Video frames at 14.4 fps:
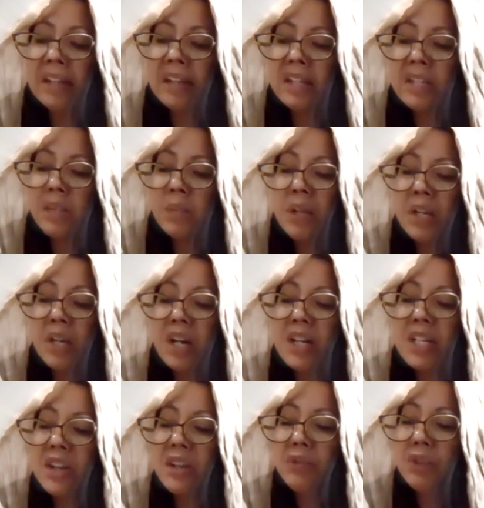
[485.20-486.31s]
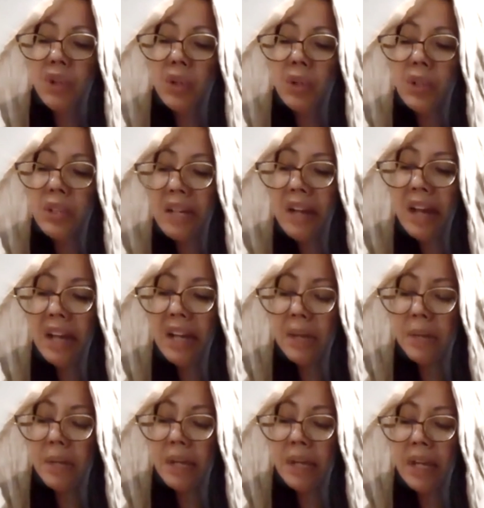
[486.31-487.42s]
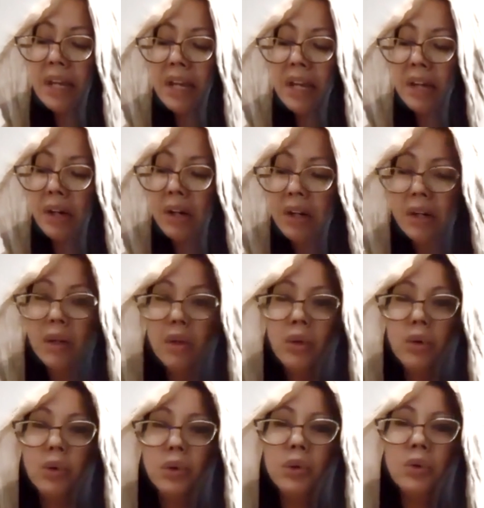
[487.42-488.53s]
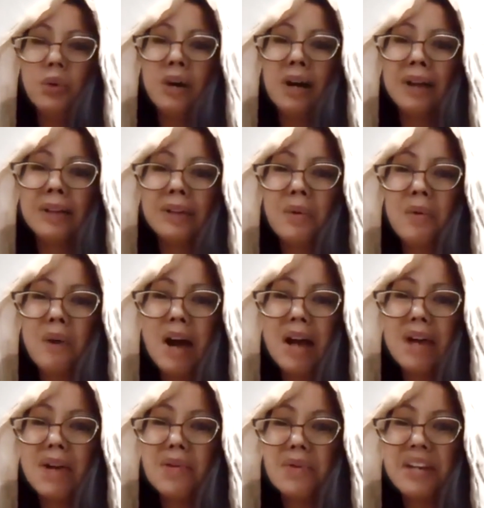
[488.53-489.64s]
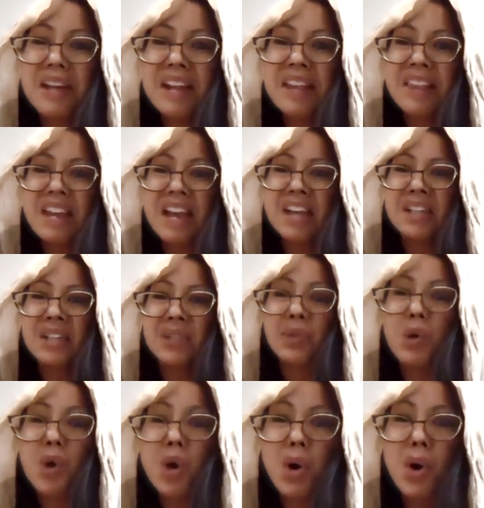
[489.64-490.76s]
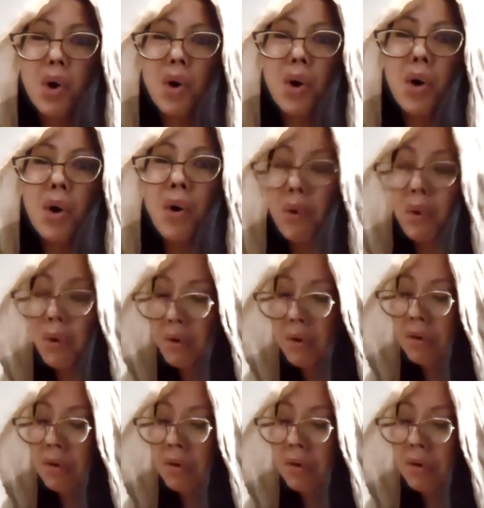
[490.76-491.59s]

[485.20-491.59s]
It's because of you that I am here. You are the one who did this. You.